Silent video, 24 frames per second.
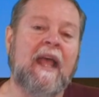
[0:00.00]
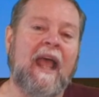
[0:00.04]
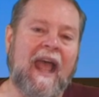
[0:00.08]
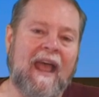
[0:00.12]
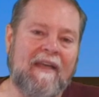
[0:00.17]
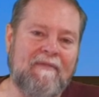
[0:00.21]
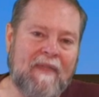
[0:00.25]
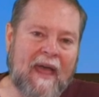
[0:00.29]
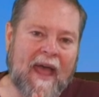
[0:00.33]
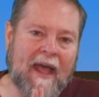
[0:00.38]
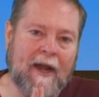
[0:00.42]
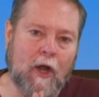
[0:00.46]

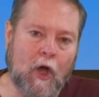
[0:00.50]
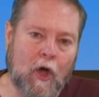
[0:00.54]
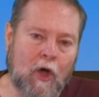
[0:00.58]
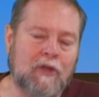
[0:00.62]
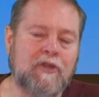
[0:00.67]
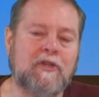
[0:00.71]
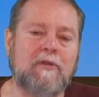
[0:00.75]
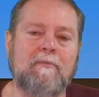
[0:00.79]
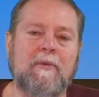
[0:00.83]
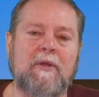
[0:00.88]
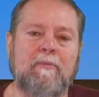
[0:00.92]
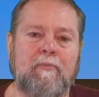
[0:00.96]
and that
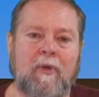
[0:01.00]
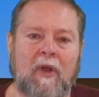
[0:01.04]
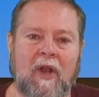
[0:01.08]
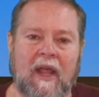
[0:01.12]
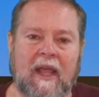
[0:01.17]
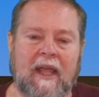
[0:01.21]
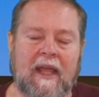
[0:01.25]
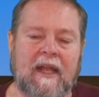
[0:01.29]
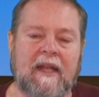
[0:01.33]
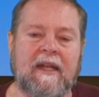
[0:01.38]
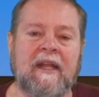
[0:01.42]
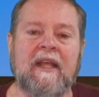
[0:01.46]
ultimate
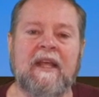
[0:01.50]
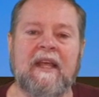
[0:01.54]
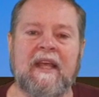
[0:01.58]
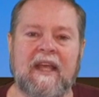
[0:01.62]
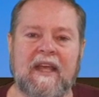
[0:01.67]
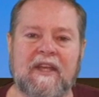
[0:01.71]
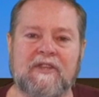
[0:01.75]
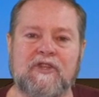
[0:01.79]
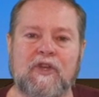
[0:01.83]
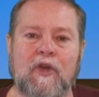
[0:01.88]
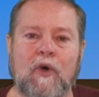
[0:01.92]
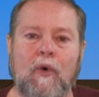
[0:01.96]
plan
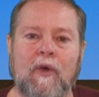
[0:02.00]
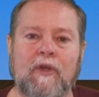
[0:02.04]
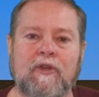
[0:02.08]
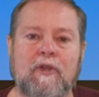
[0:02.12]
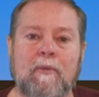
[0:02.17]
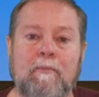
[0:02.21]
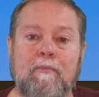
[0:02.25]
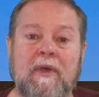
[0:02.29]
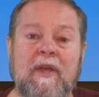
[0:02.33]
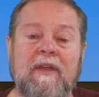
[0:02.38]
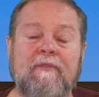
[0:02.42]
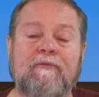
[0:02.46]
is going
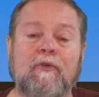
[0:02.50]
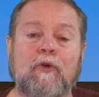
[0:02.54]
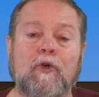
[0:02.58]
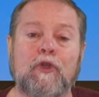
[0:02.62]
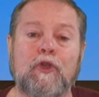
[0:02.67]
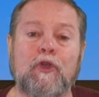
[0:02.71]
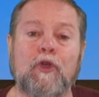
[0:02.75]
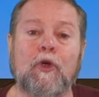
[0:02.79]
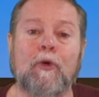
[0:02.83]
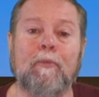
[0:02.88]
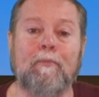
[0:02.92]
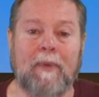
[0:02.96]
to be for
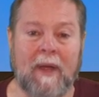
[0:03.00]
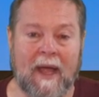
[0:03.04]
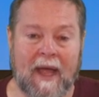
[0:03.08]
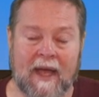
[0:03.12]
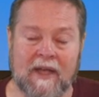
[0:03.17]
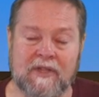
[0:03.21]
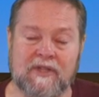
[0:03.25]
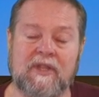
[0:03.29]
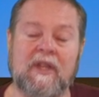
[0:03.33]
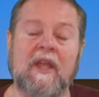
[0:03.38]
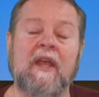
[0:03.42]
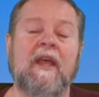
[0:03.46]
your
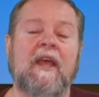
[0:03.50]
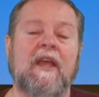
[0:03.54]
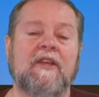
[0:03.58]
best,